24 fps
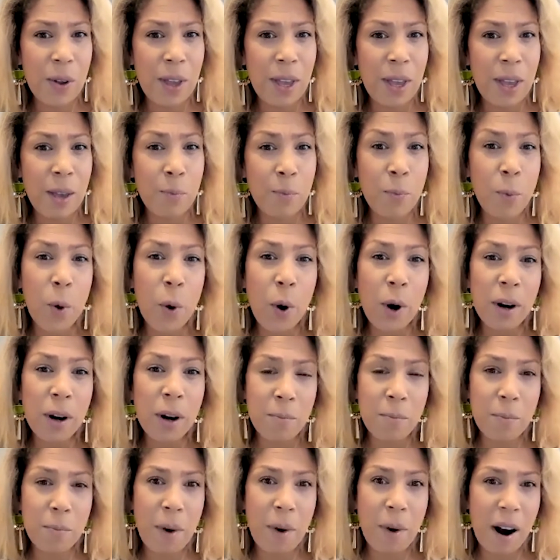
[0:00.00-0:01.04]

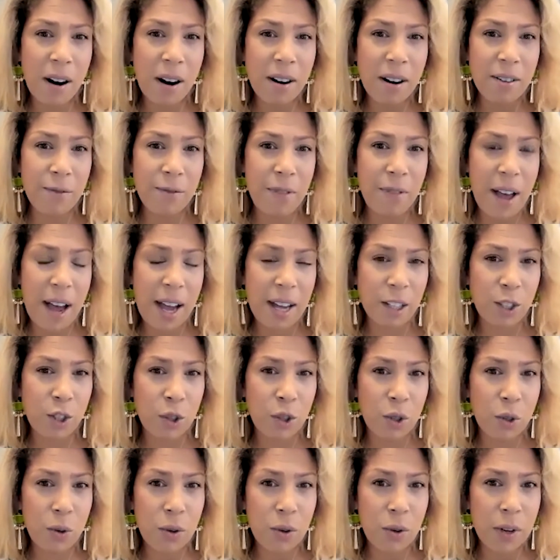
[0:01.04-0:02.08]
important part of that
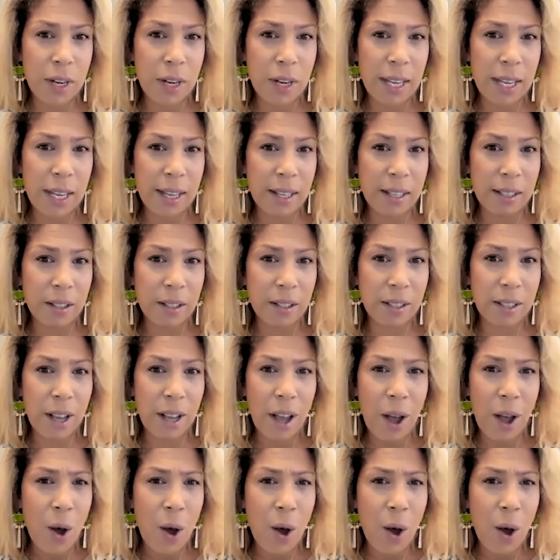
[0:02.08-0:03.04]
story is